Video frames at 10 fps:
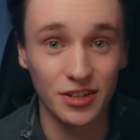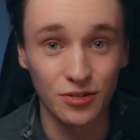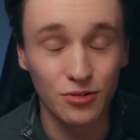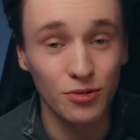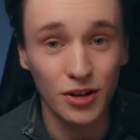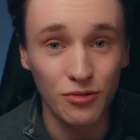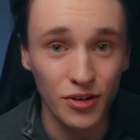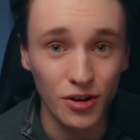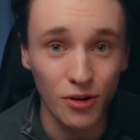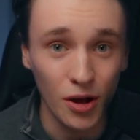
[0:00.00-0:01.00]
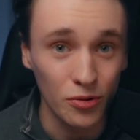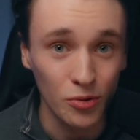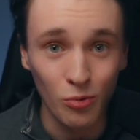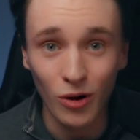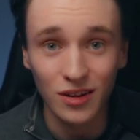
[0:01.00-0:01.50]
to try to figure out
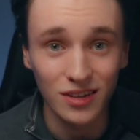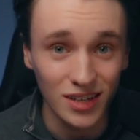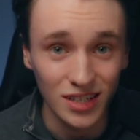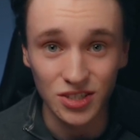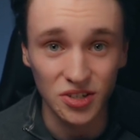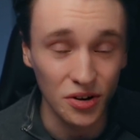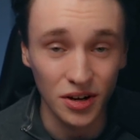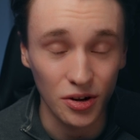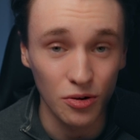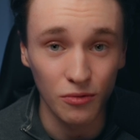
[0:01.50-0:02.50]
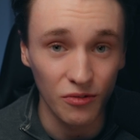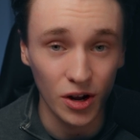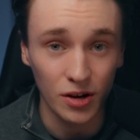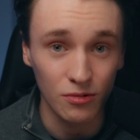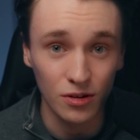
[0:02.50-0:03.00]
what is gonna go
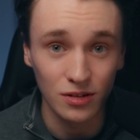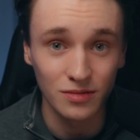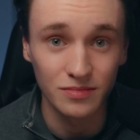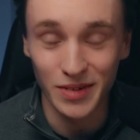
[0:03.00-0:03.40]
viral.